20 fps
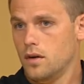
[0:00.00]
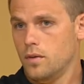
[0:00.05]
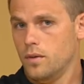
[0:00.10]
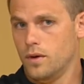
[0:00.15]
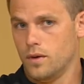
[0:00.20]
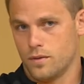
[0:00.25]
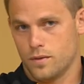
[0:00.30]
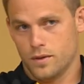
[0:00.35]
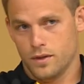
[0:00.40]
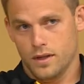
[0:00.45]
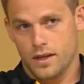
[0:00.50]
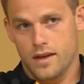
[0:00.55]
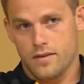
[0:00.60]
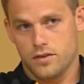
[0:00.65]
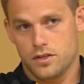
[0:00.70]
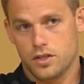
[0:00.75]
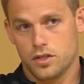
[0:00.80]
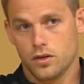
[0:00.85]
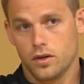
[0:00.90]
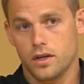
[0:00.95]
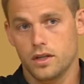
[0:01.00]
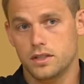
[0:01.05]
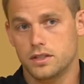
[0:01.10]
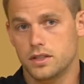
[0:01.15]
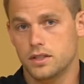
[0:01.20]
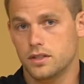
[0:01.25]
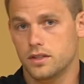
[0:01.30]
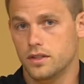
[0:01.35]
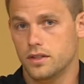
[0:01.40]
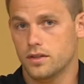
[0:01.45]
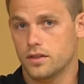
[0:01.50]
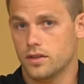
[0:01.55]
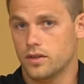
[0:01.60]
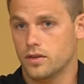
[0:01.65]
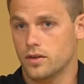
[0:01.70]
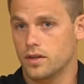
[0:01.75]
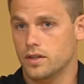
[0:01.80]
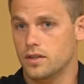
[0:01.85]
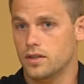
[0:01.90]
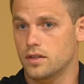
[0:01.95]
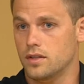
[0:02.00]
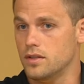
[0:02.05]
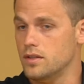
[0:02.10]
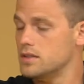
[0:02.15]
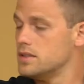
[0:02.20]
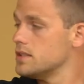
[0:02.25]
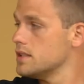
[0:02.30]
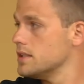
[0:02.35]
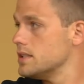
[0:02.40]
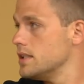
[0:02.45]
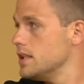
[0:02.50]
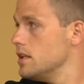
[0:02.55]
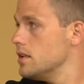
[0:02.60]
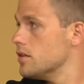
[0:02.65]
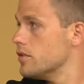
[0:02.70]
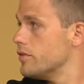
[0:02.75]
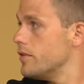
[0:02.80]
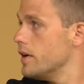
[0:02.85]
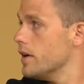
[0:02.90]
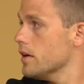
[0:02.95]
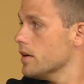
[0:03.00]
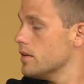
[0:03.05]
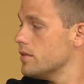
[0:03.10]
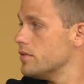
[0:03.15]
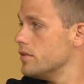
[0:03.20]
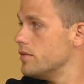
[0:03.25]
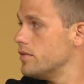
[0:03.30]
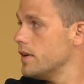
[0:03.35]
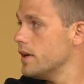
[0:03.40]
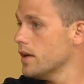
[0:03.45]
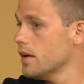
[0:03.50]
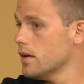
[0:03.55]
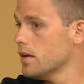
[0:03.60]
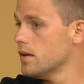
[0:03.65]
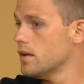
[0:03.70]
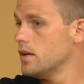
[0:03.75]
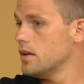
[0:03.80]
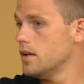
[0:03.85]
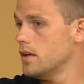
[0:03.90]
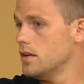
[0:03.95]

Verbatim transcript: we don't really have a choice. You're either going to succeed or fail, and if you fail,